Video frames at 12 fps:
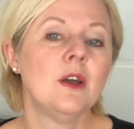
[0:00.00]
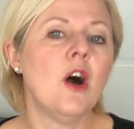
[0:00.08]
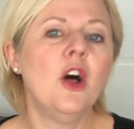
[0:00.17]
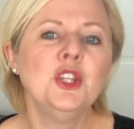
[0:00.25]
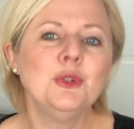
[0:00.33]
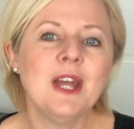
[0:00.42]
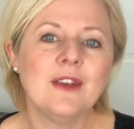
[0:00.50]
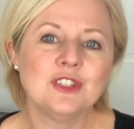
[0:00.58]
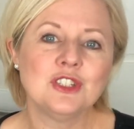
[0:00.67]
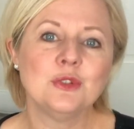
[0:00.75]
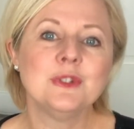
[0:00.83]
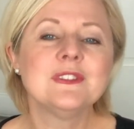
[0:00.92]
All you'd have
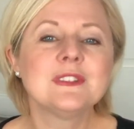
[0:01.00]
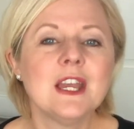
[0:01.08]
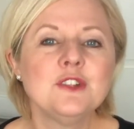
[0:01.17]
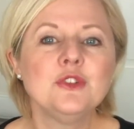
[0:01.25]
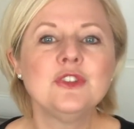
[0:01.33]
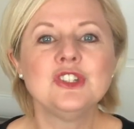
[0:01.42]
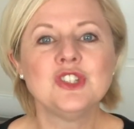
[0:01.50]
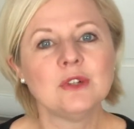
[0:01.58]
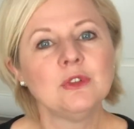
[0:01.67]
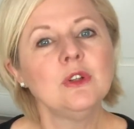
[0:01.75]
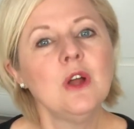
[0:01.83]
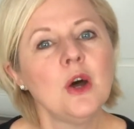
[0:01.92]
to do is schedule the
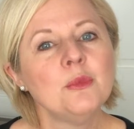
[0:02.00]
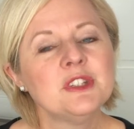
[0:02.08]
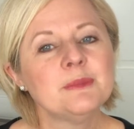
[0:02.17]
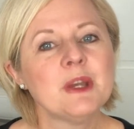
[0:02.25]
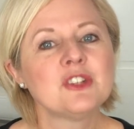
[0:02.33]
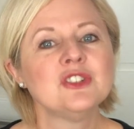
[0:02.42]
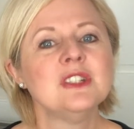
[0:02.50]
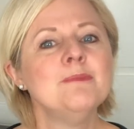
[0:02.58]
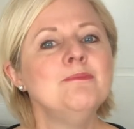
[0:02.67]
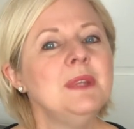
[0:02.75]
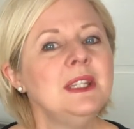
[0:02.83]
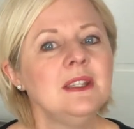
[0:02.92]
general home inspection
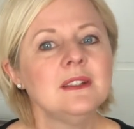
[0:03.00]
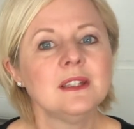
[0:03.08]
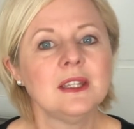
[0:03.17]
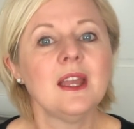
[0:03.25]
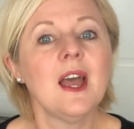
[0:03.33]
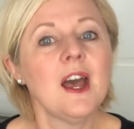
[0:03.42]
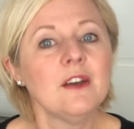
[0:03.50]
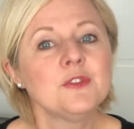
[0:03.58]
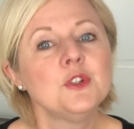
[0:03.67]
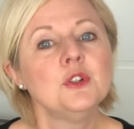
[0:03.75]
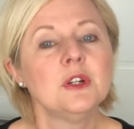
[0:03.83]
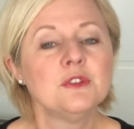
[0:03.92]
immediately
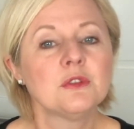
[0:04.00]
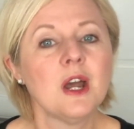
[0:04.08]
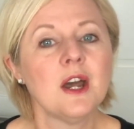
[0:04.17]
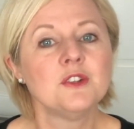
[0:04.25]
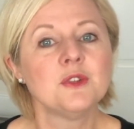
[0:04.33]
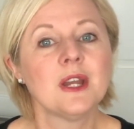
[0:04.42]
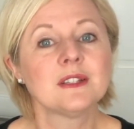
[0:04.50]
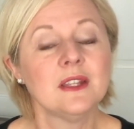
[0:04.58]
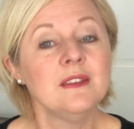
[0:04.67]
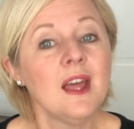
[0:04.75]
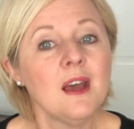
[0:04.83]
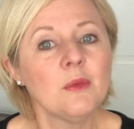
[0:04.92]
after you're under contract,
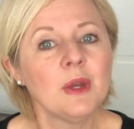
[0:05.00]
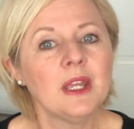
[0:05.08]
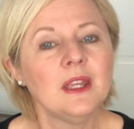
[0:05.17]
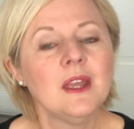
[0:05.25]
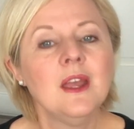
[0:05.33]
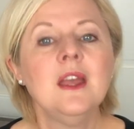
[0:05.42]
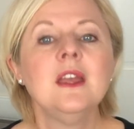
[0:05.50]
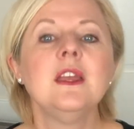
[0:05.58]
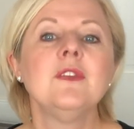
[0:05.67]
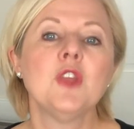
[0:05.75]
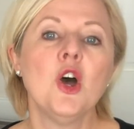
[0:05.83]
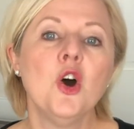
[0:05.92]
and that way,
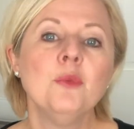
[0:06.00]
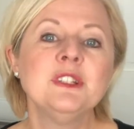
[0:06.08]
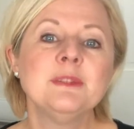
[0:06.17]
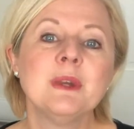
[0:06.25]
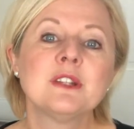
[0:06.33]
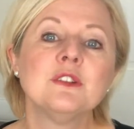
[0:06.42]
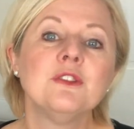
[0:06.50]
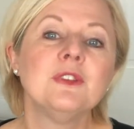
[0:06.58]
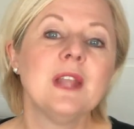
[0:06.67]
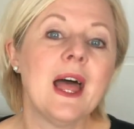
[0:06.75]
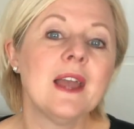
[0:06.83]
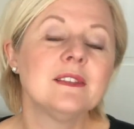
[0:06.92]
if the home inspector
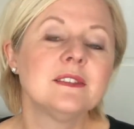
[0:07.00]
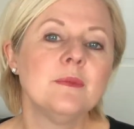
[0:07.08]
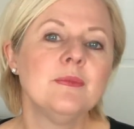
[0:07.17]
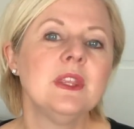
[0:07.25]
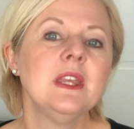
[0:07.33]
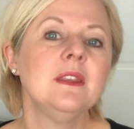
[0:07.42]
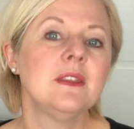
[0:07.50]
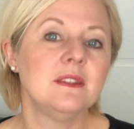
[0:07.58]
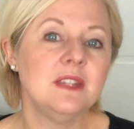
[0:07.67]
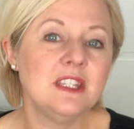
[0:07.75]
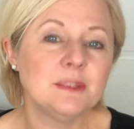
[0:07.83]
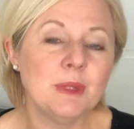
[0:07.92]
flags something that
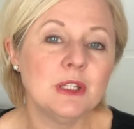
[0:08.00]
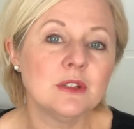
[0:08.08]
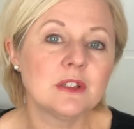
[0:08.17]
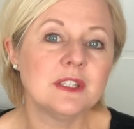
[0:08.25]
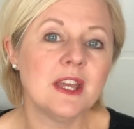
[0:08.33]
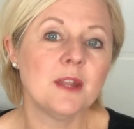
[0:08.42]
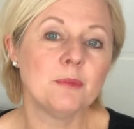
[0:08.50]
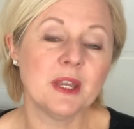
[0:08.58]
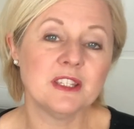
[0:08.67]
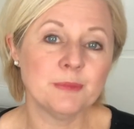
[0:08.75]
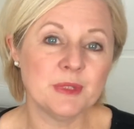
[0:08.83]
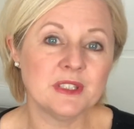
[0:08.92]
needs to be looked at by
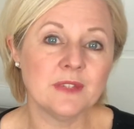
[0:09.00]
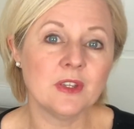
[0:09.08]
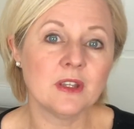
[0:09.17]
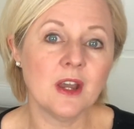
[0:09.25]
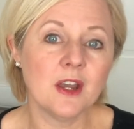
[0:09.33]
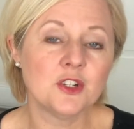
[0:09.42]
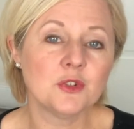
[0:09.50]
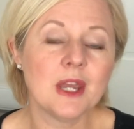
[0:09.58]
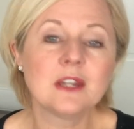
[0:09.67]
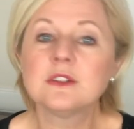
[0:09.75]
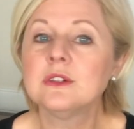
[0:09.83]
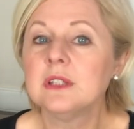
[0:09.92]
a specific
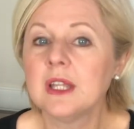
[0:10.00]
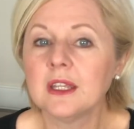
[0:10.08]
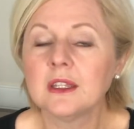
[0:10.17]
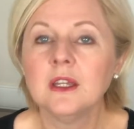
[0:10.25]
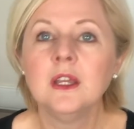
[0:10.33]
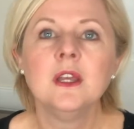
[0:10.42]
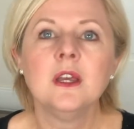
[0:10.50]
contractor like